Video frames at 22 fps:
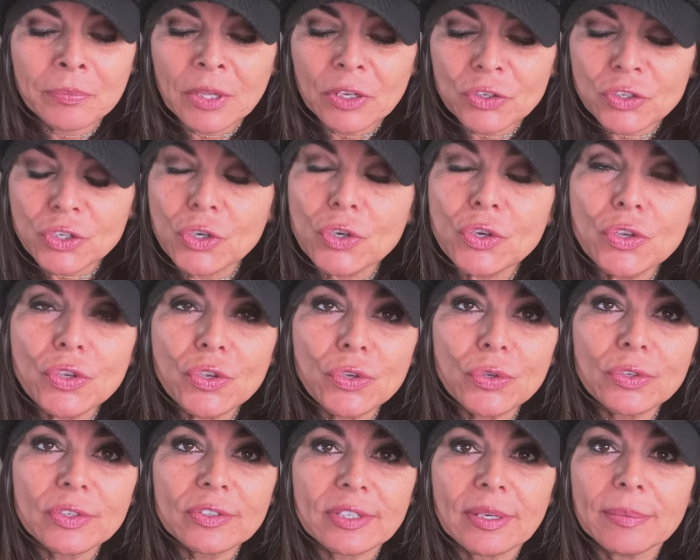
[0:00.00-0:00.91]
show
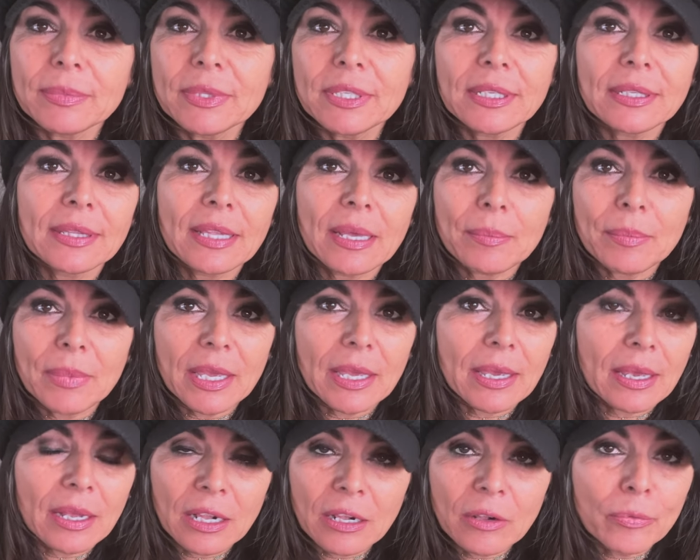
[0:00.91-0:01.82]
you something that may
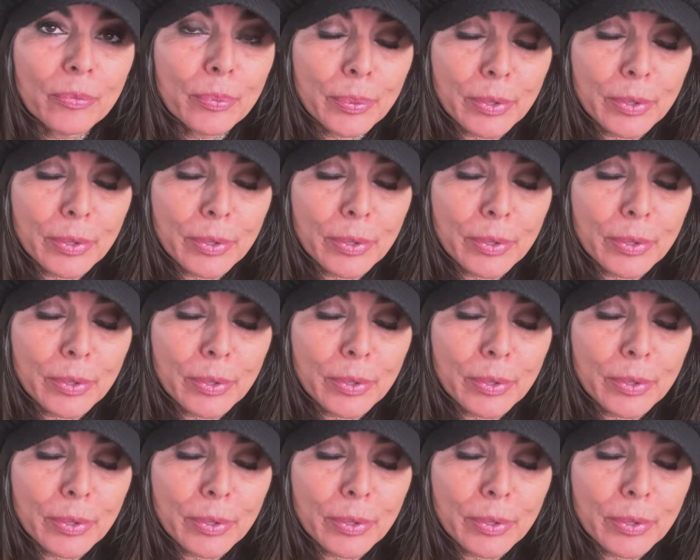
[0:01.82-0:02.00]
help